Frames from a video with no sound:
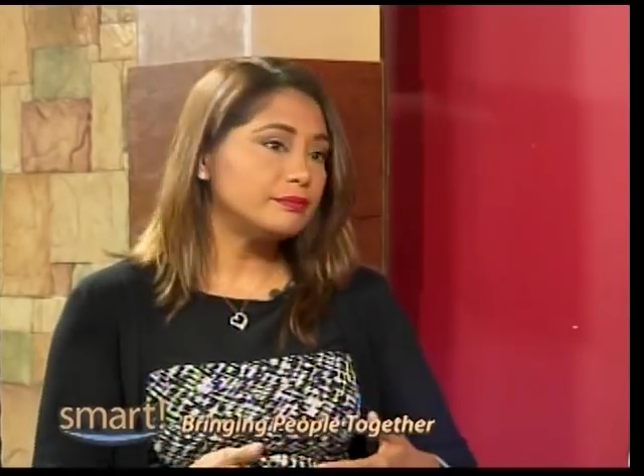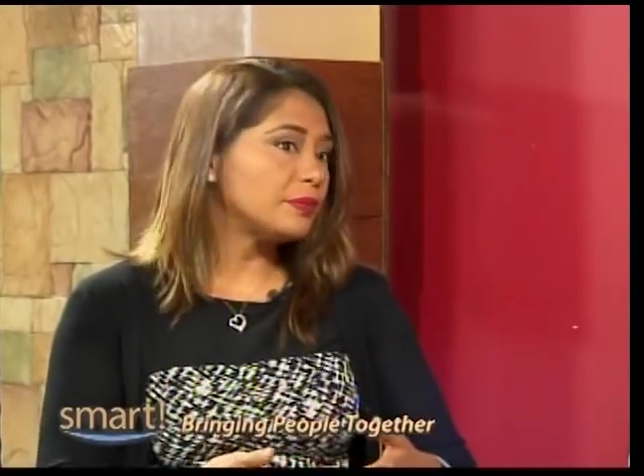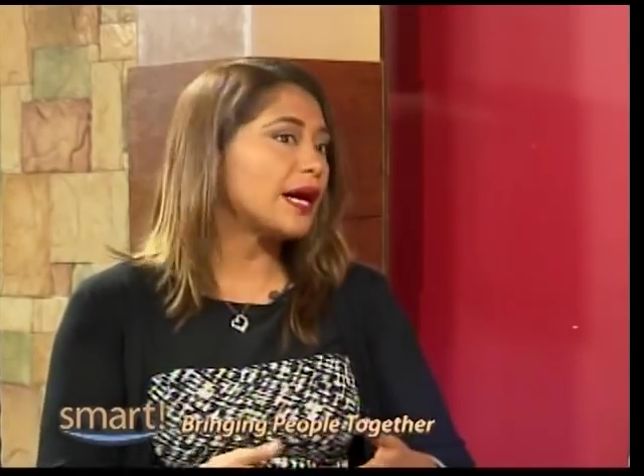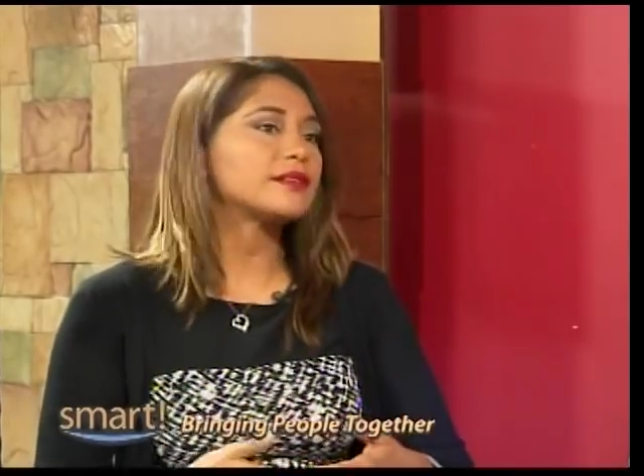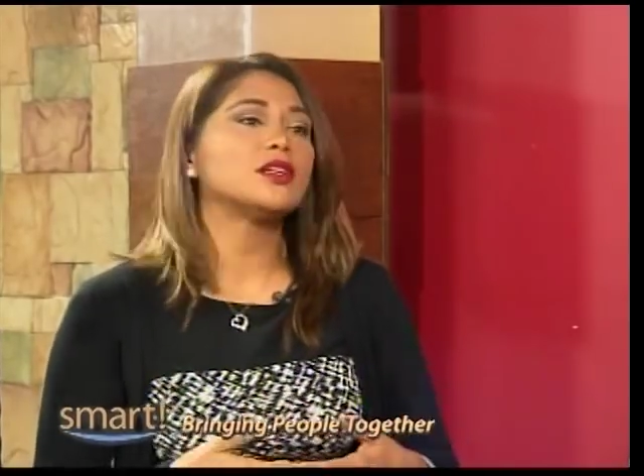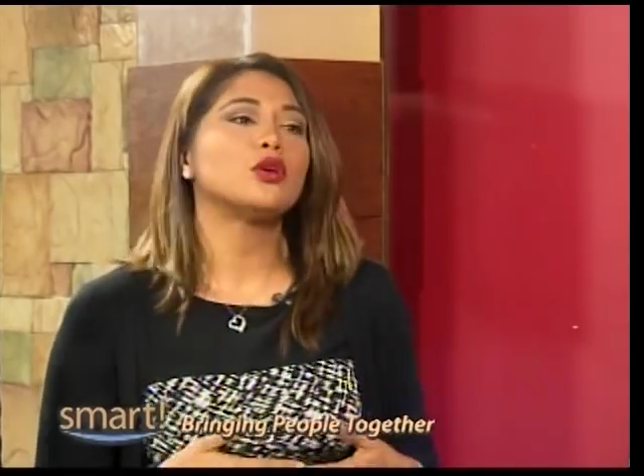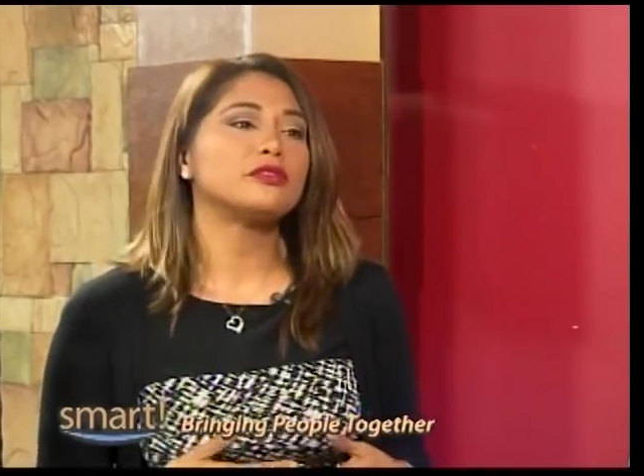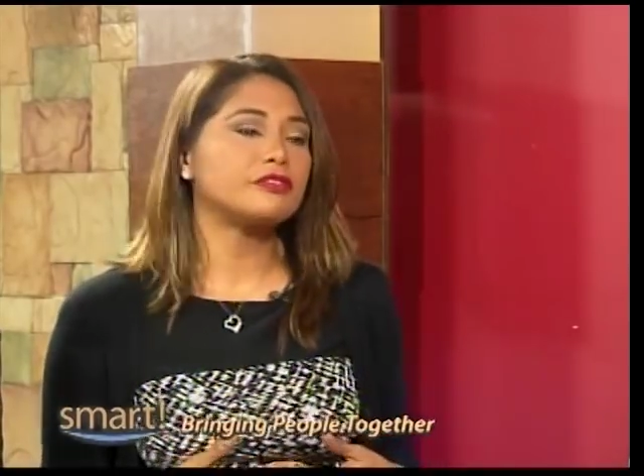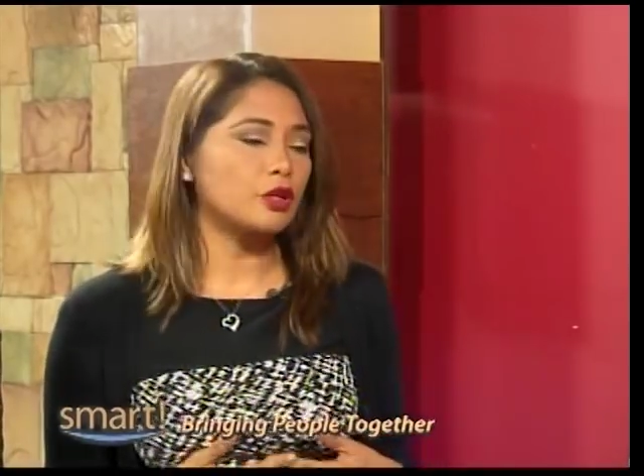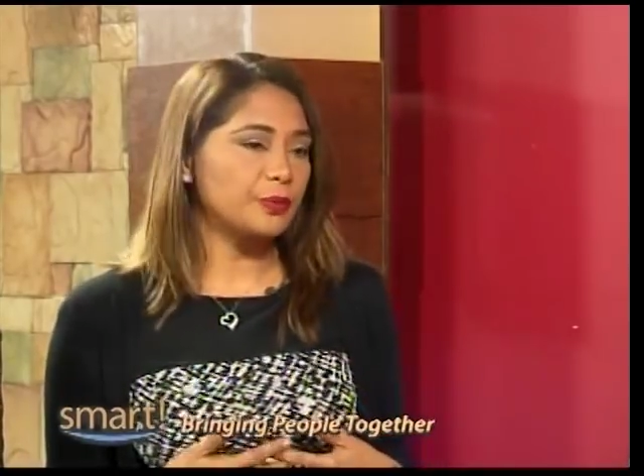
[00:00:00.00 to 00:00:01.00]
backed
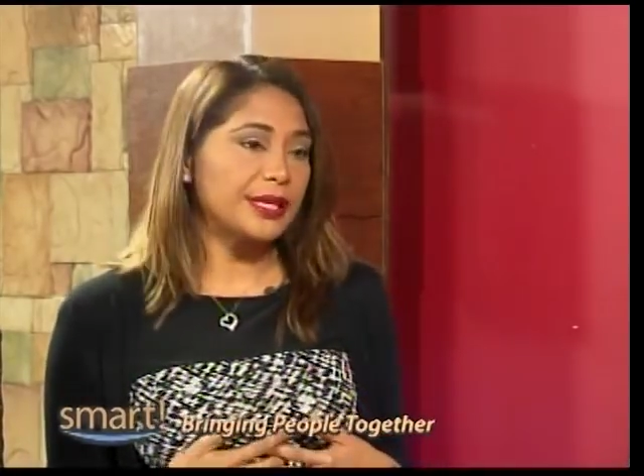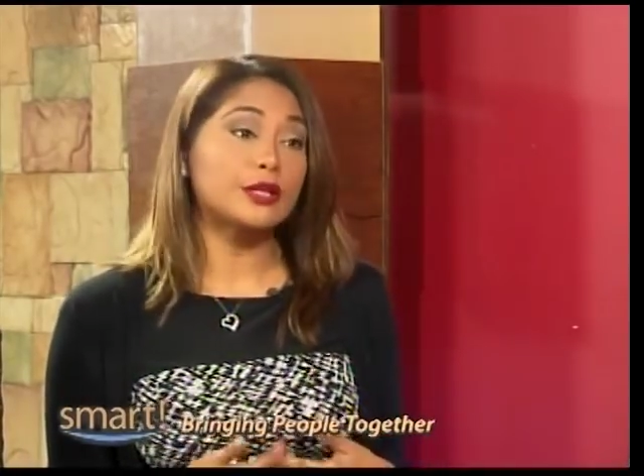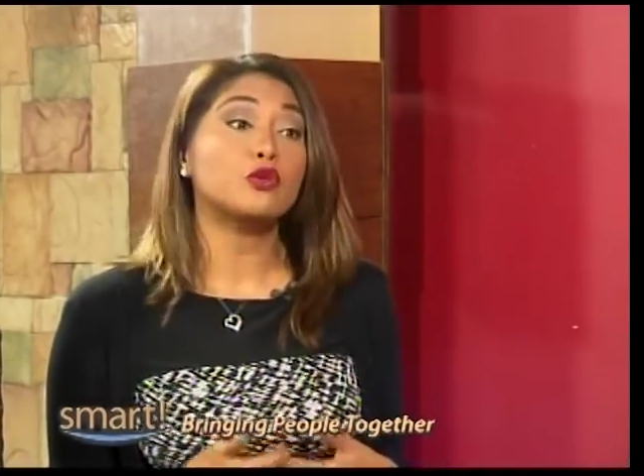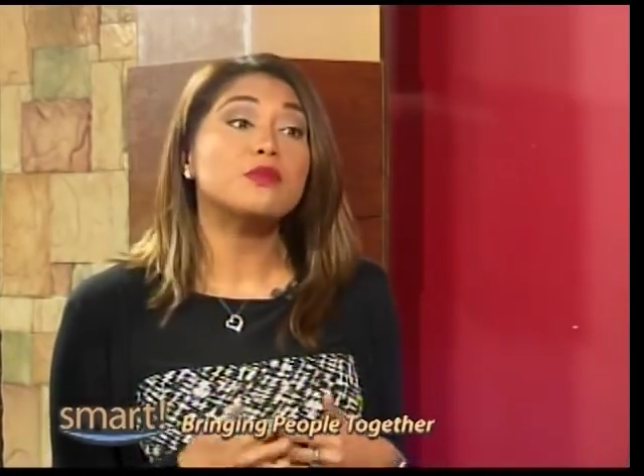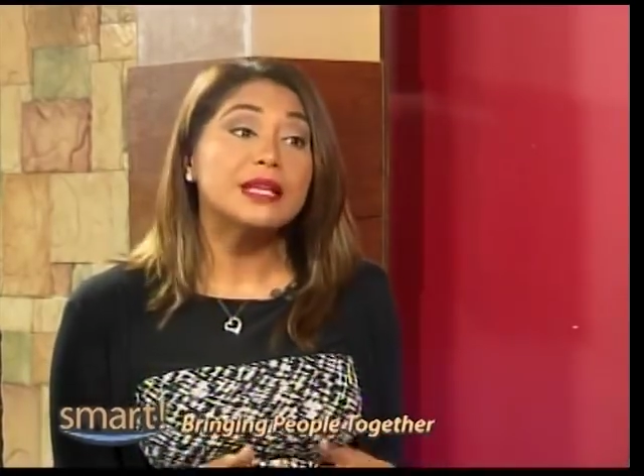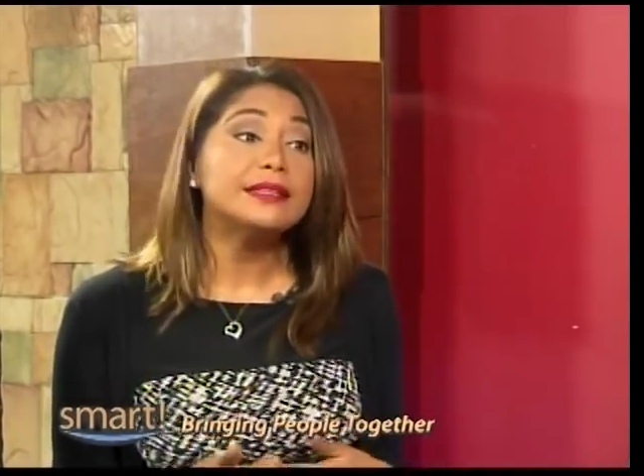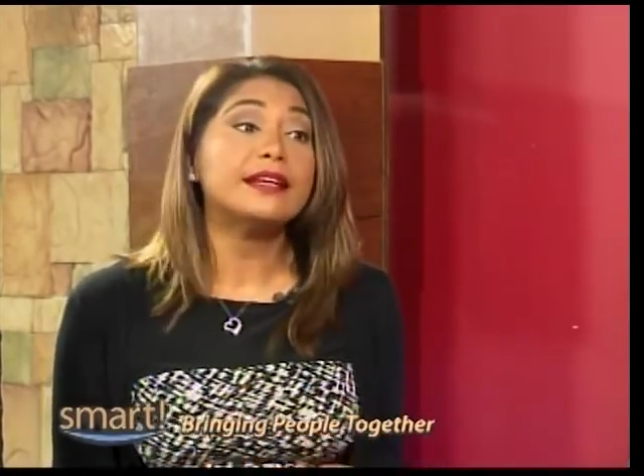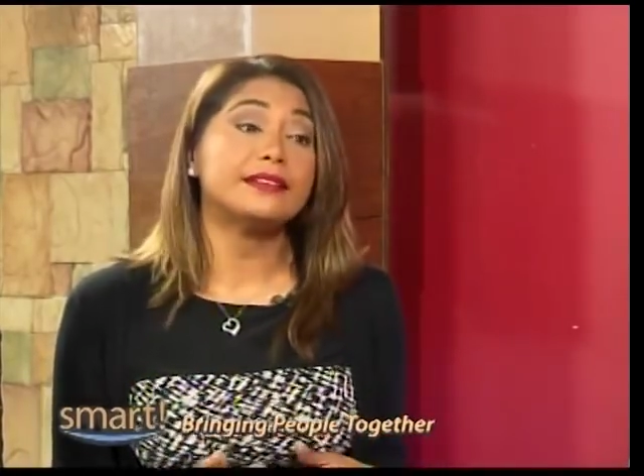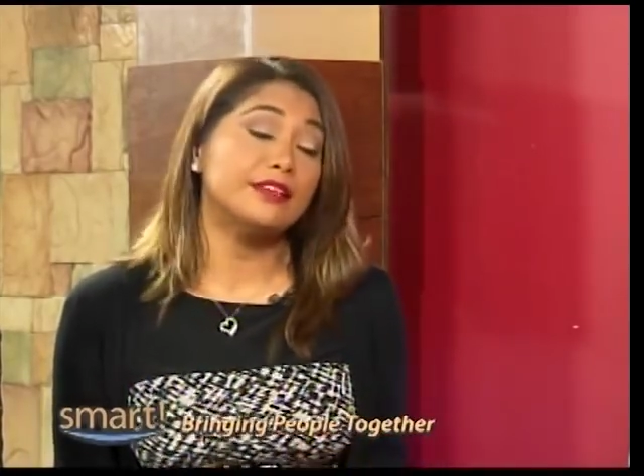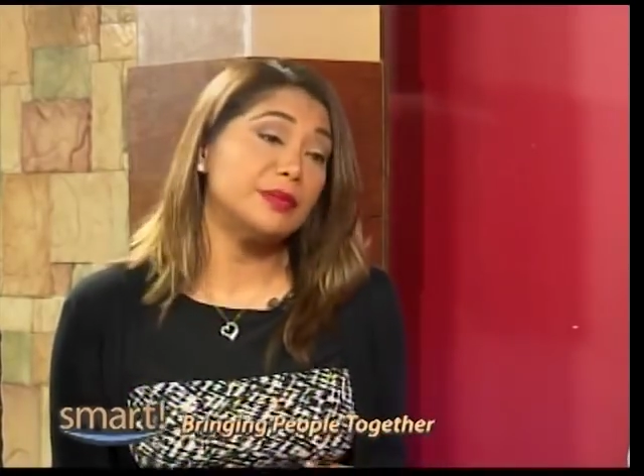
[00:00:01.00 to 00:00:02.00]
down from the agreement
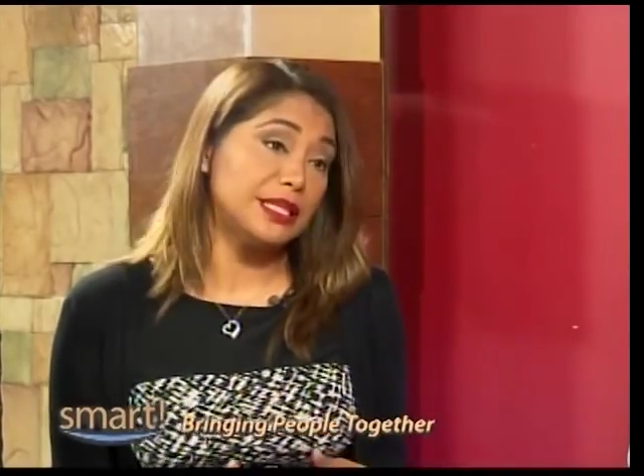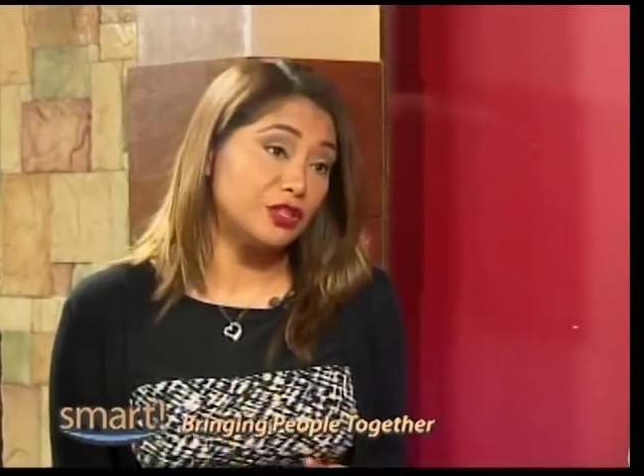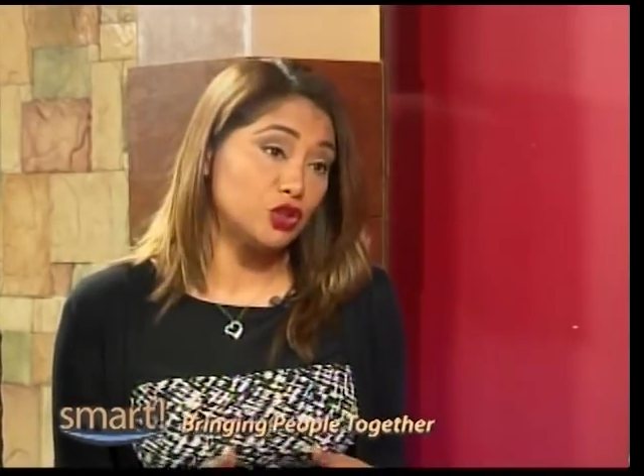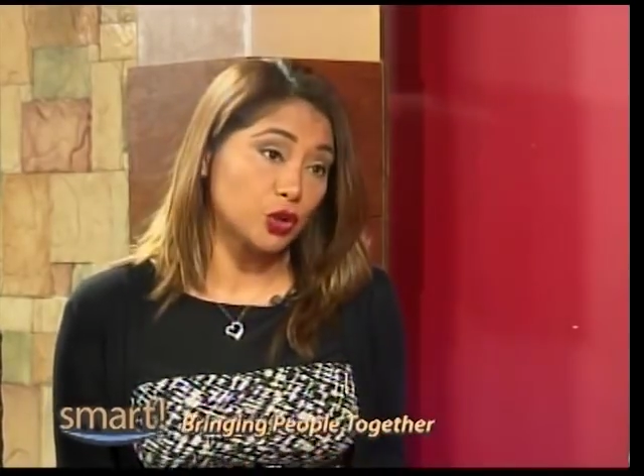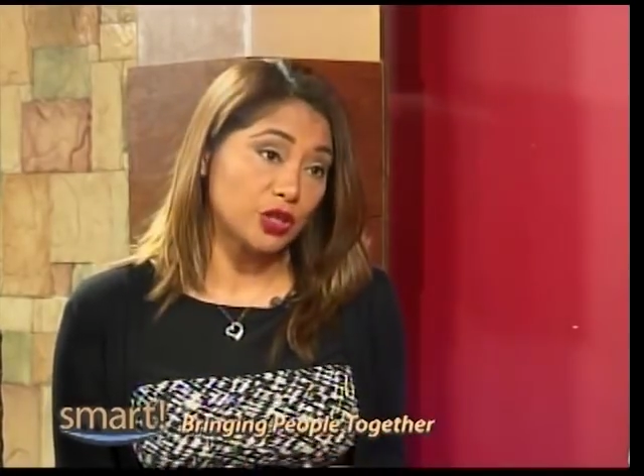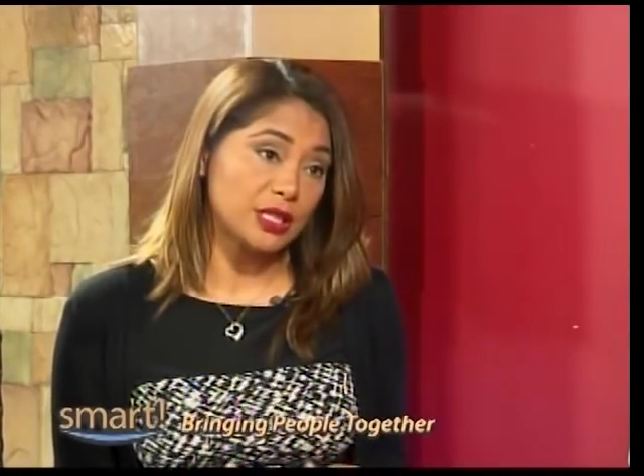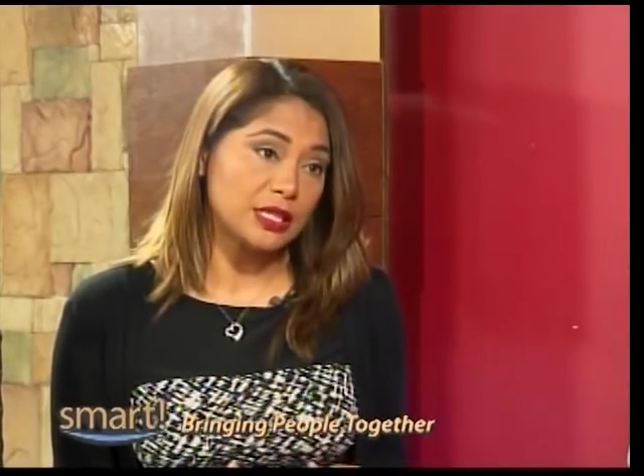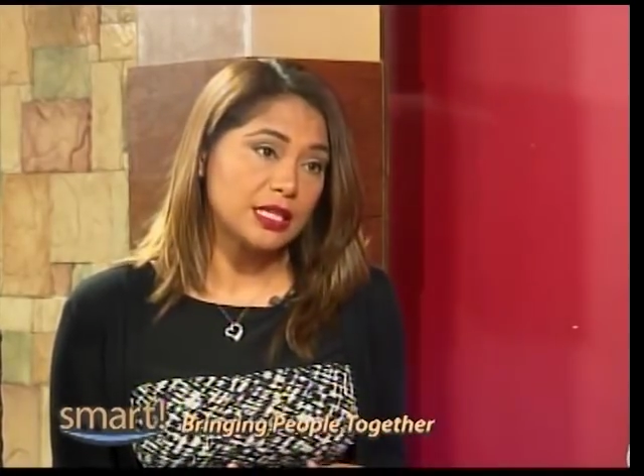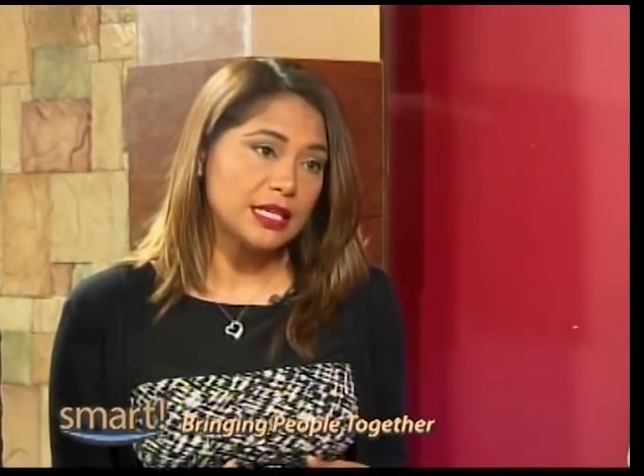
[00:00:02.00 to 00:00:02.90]
that they made in Turkey.